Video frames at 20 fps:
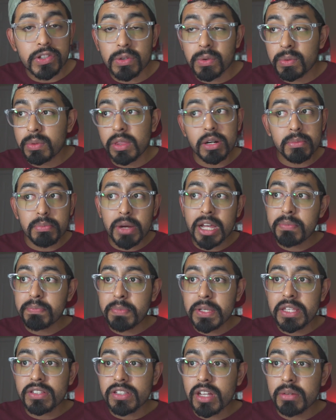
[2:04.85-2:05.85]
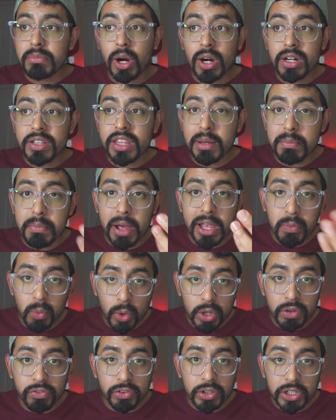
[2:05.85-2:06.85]
So there might be some art that might
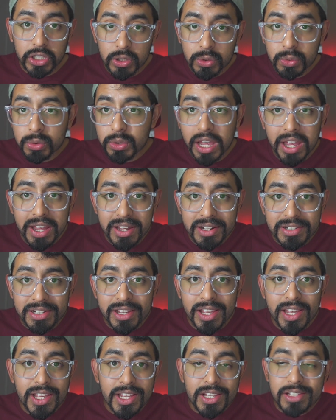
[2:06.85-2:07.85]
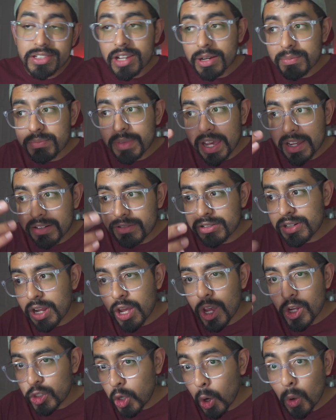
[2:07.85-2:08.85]
work for you and some
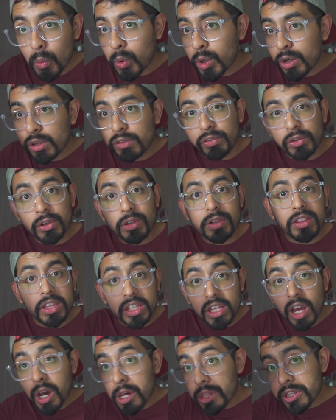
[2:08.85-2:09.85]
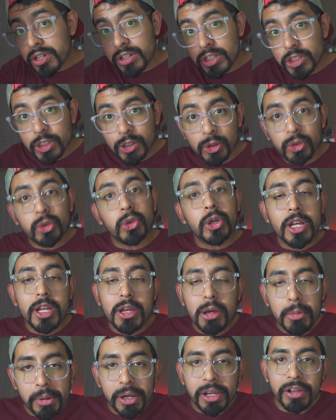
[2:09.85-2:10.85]
that don't work for the other you.
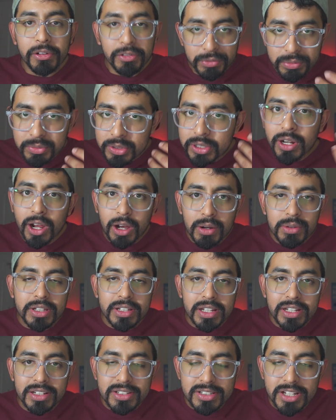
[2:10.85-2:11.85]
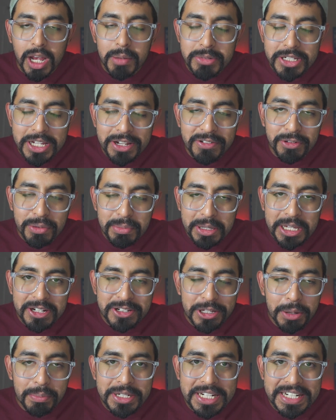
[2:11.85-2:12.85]
But you know, some did for me
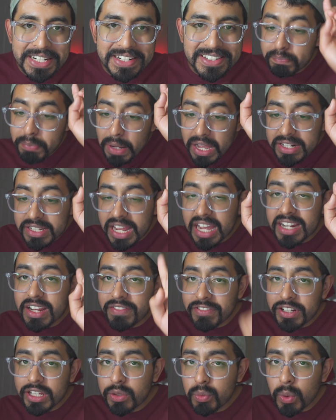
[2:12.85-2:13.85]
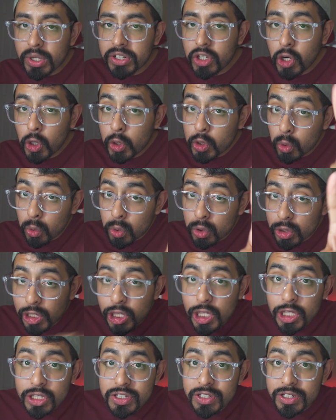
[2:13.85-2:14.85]
and some didn't. But I definitely want to know your
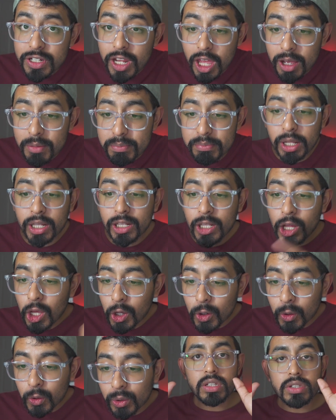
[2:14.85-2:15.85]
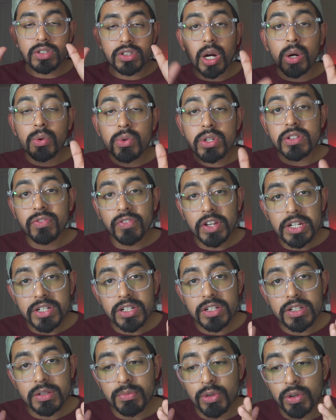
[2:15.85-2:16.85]
list down below. The Star Wars
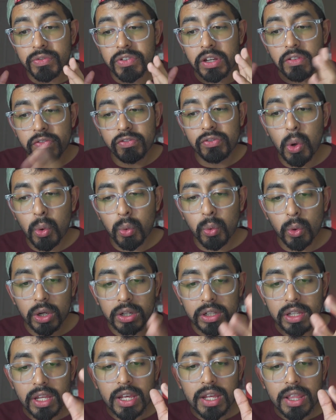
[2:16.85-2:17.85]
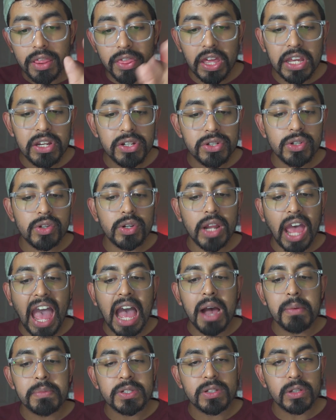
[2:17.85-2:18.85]
Visions moving forward, they should
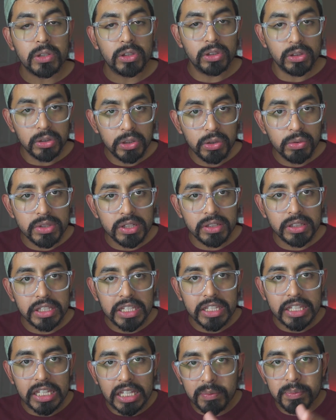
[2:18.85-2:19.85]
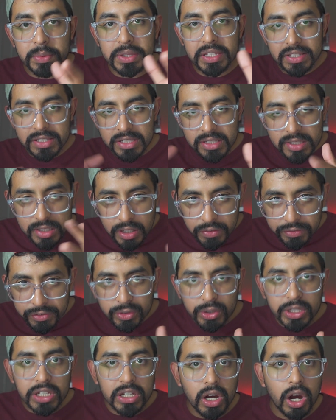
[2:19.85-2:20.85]
absolutely keep this
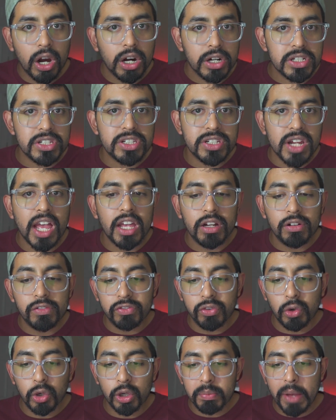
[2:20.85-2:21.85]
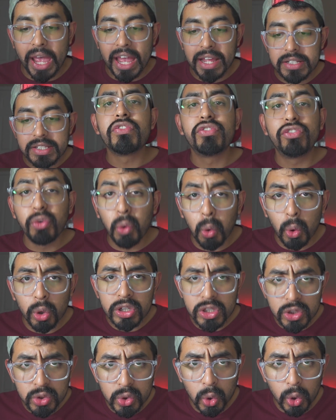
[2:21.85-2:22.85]
differing art style format
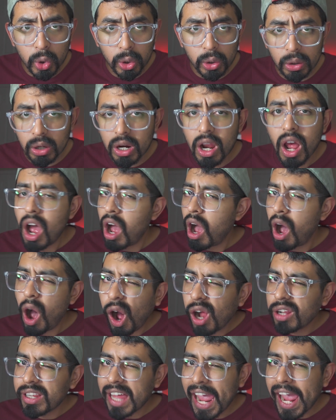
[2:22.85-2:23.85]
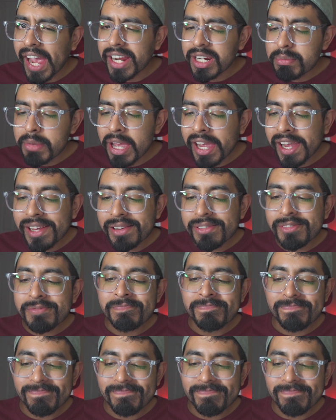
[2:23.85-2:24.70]
for sure. All anime?